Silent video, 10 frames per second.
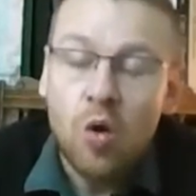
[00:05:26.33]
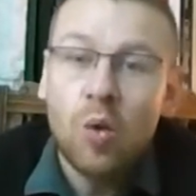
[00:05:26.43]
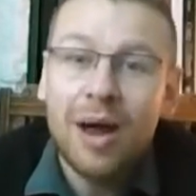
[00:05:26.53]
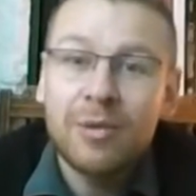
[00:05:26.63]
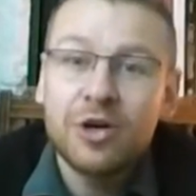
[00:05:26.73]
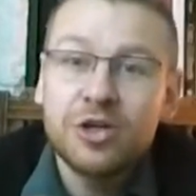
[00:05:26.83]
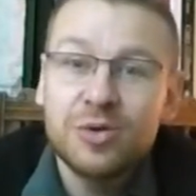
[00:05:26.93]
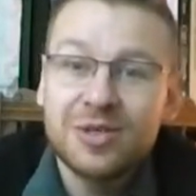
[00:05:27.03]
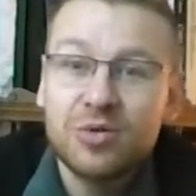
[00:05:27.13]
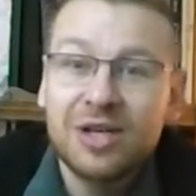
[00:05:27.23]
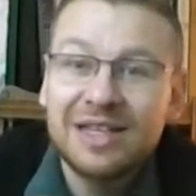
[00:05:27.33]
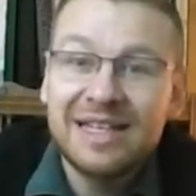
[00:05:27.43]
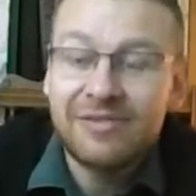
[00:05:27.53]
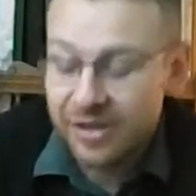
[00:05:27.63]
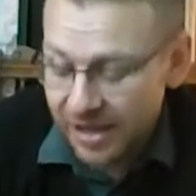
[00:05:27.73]
What I'm going to do is I'm going to
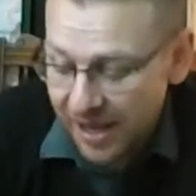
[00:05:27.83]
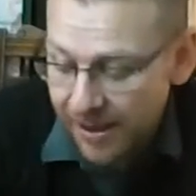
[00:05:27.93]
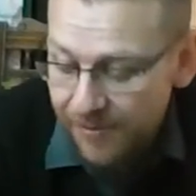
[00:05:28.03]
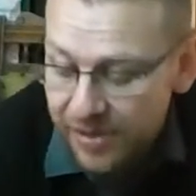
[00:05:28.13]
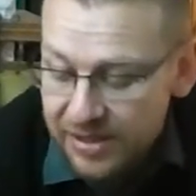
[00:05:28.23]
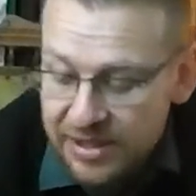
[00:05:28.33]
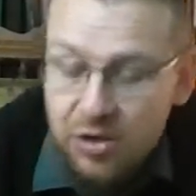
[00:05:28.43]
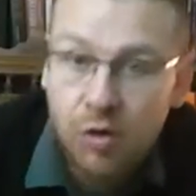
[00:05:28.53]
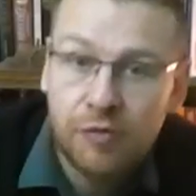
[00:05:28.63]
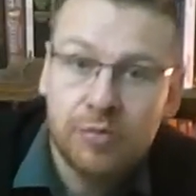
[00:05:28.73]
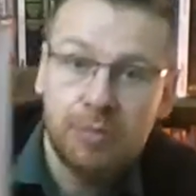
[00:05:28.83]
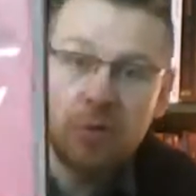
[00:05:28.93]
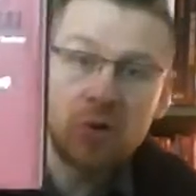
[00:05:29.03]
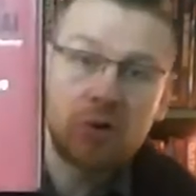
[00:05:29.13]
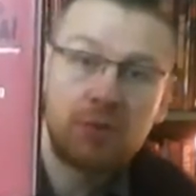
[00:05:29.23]
leave it there. This is all from the
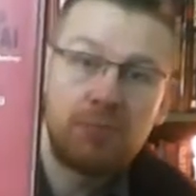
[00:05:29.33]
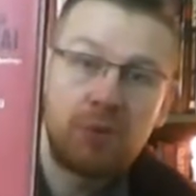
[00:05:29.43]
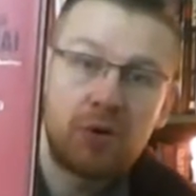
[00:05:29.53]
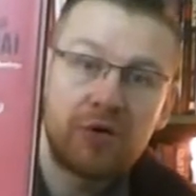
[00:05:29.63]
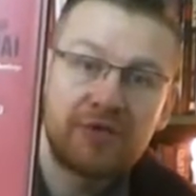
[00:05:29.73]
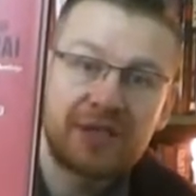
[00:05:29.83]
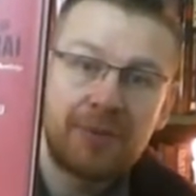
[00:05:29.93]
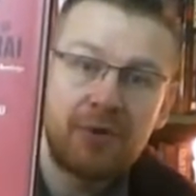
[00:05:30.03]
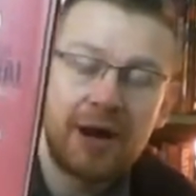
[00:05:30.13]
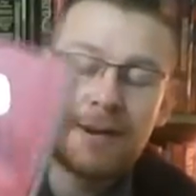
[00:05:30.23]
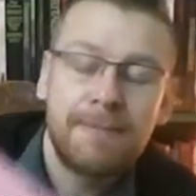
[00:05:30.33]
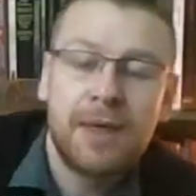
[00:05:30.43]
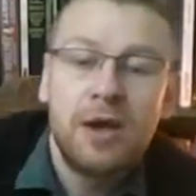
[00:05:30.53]
Book of Samurai.